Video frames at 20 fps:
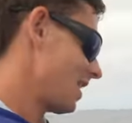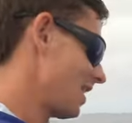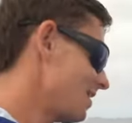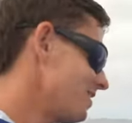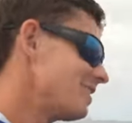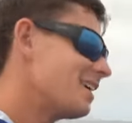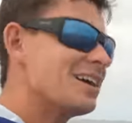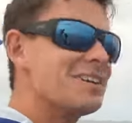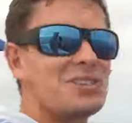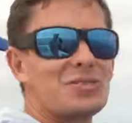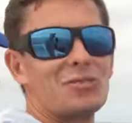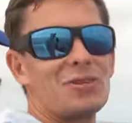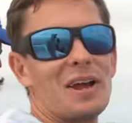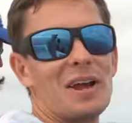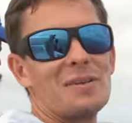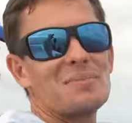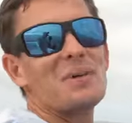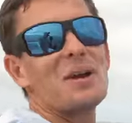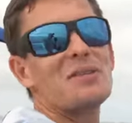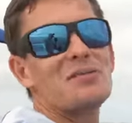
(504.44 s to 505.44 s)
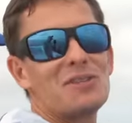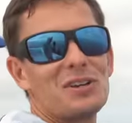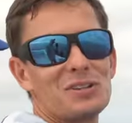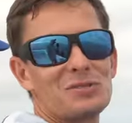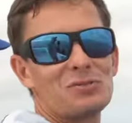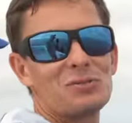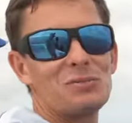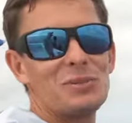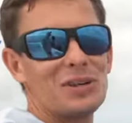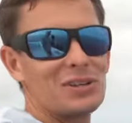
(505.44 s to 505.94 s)
And yes, Ryan, my
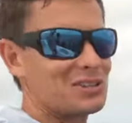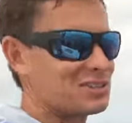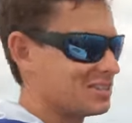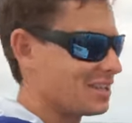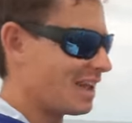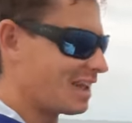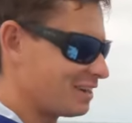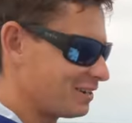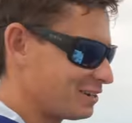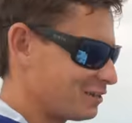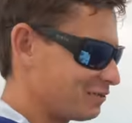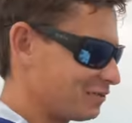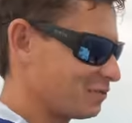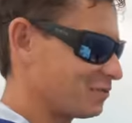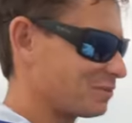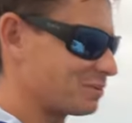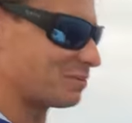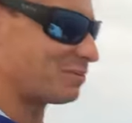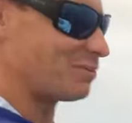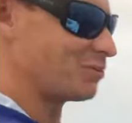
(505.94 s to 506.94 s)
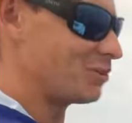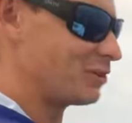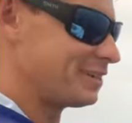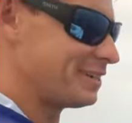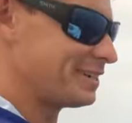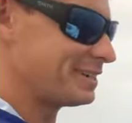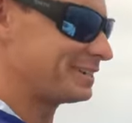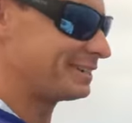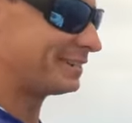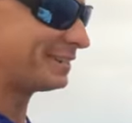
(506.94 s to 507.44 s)
face would be ecstatic if it was a
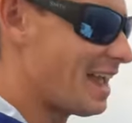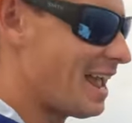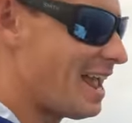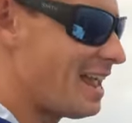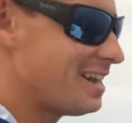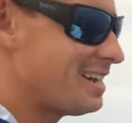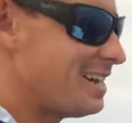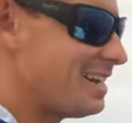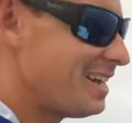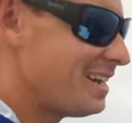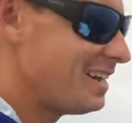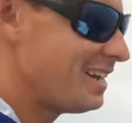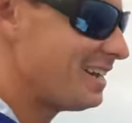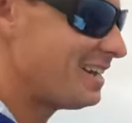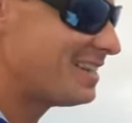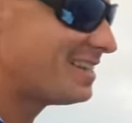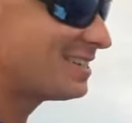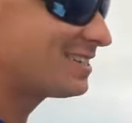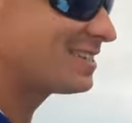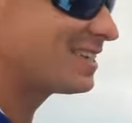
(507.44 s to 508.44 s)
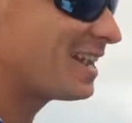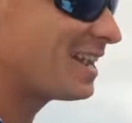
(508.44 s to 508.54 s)
porgy. And it is